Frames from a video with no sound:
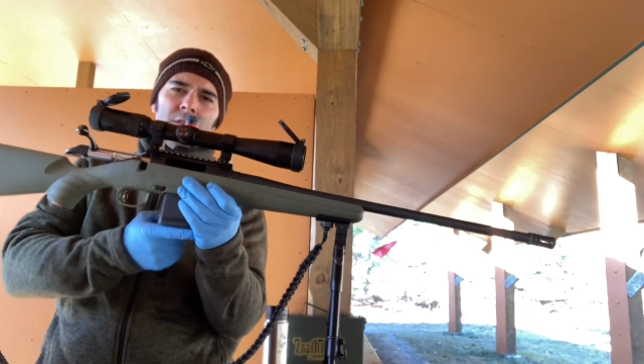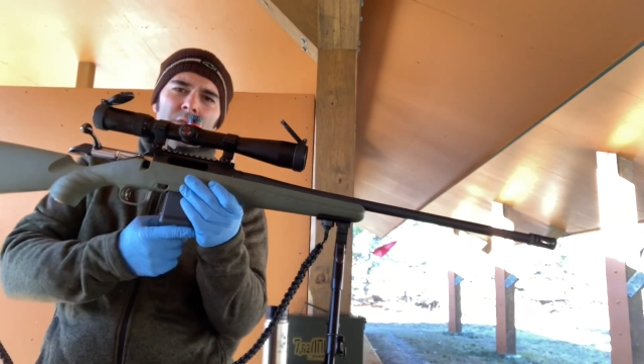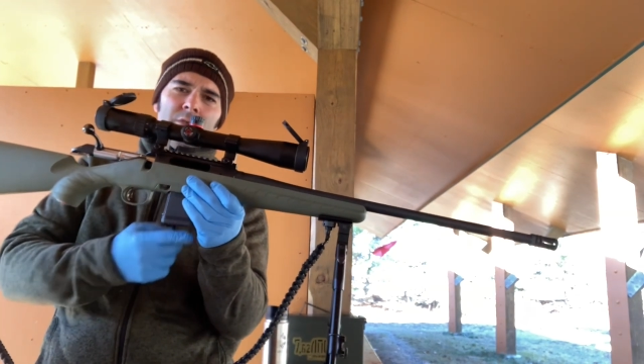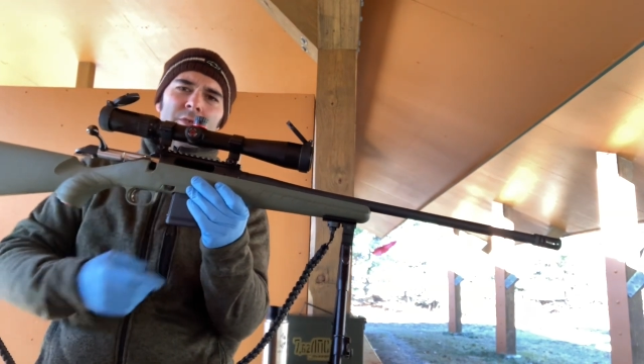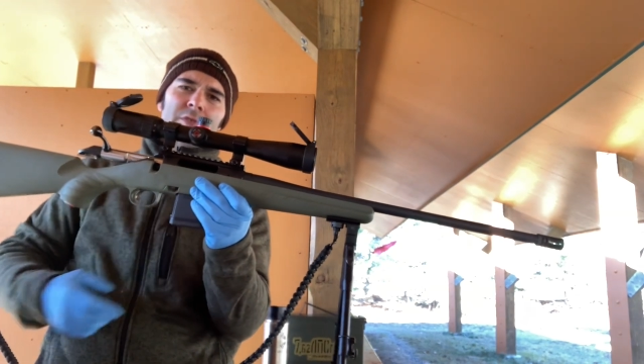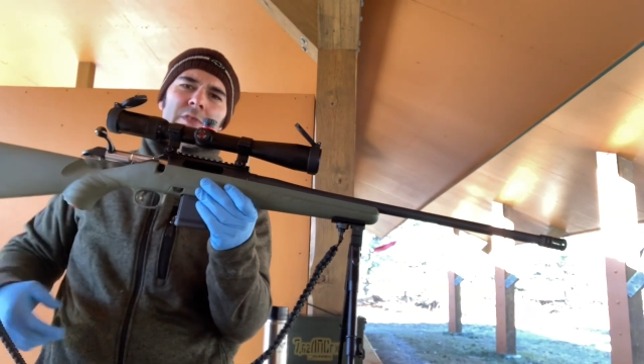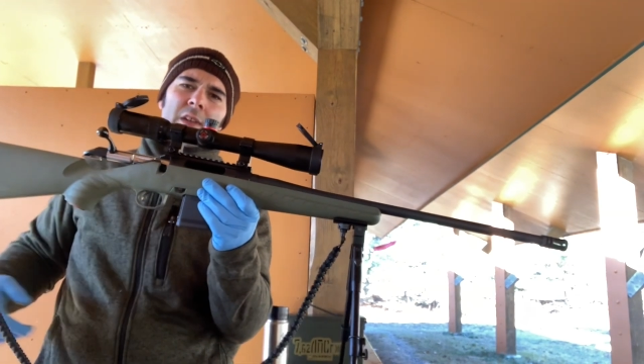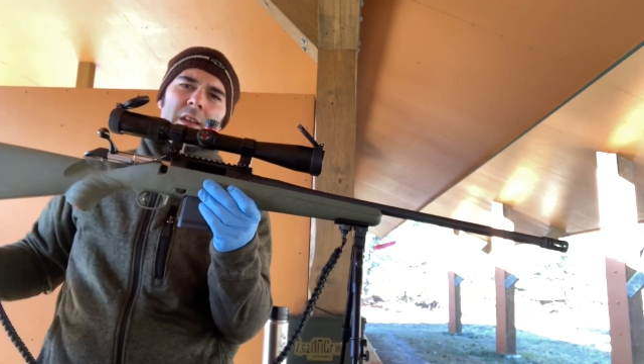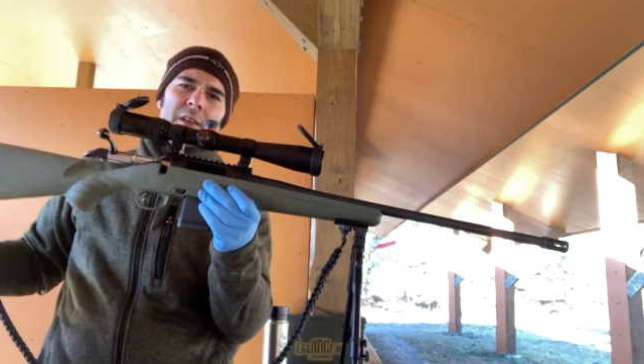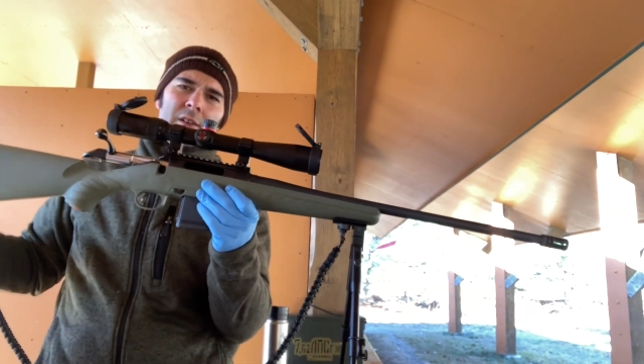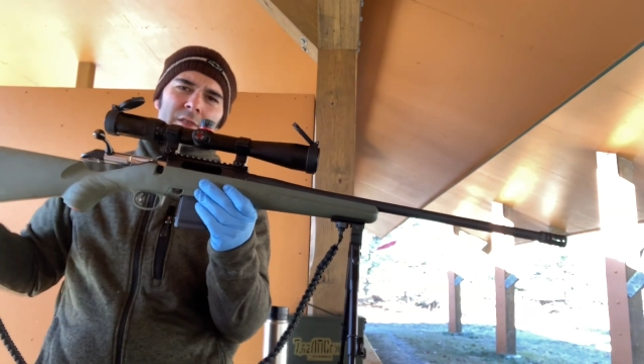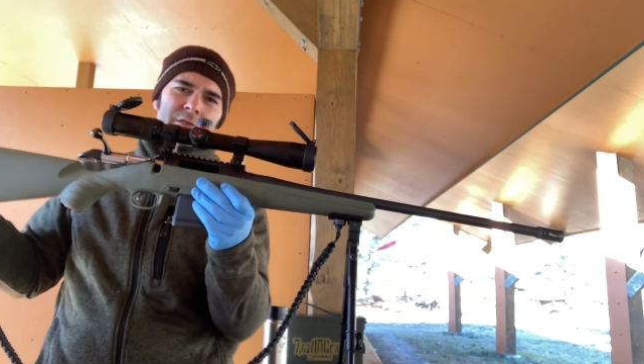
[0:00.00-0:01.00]
uses
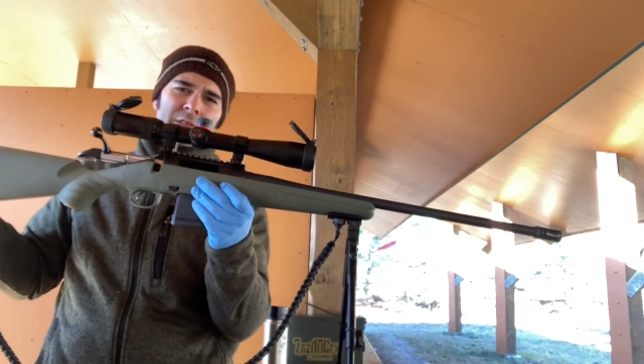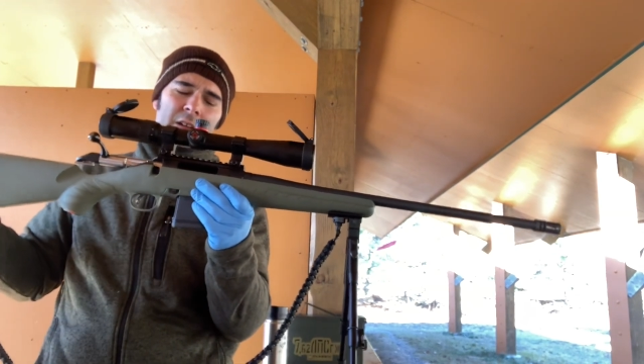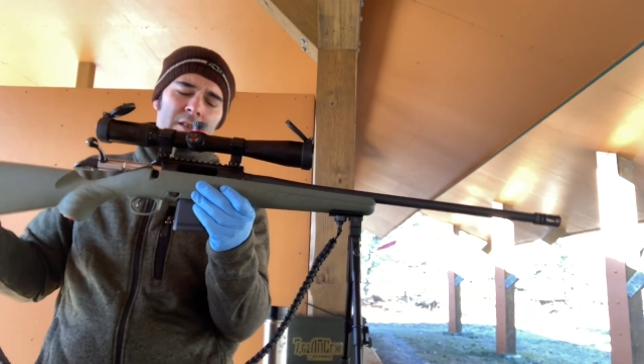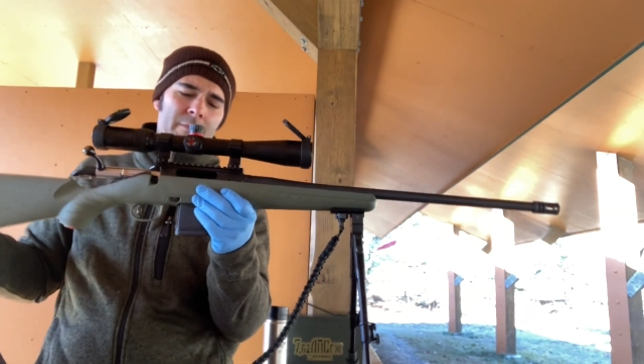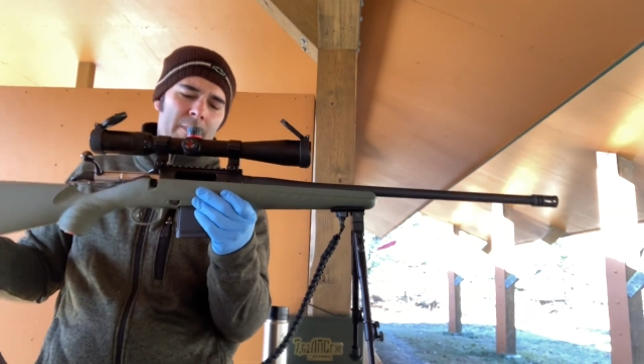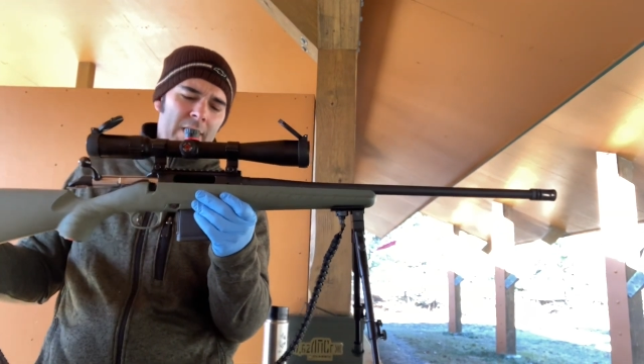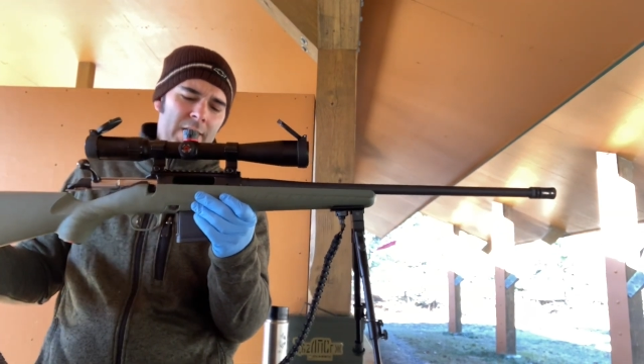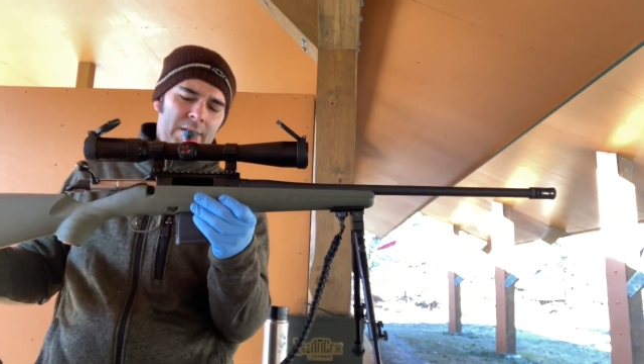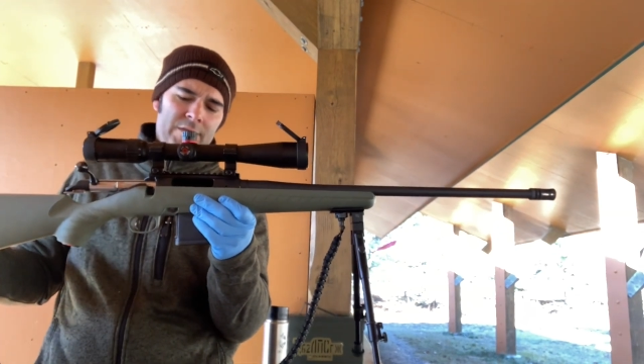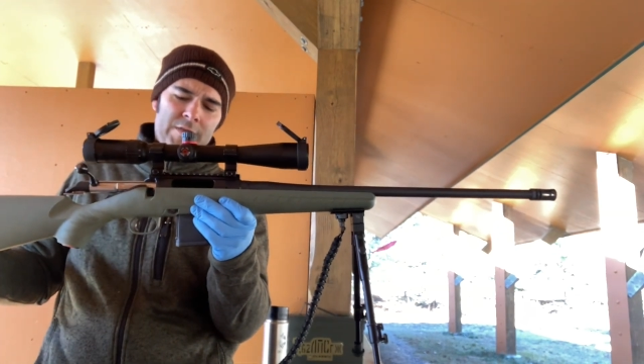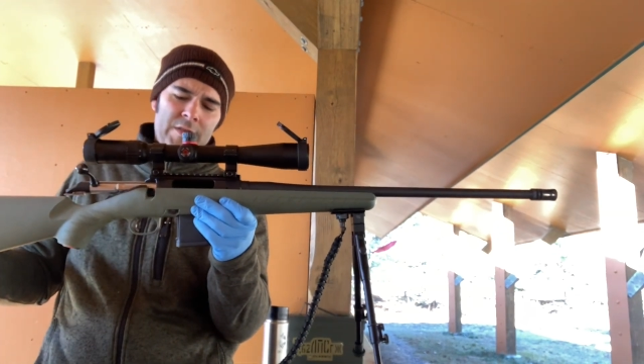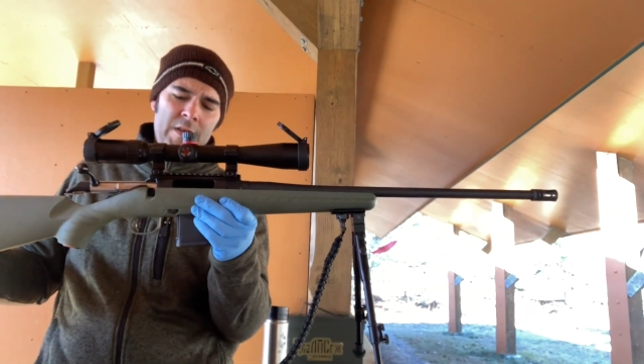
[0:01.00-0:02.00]
AR style
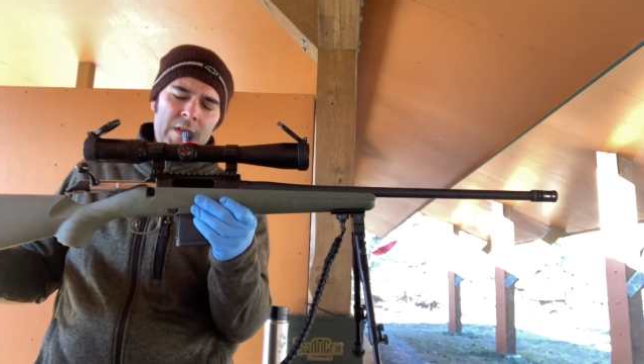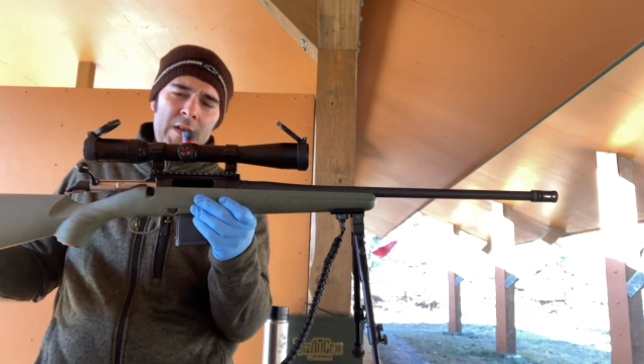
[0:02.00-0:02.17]
mags,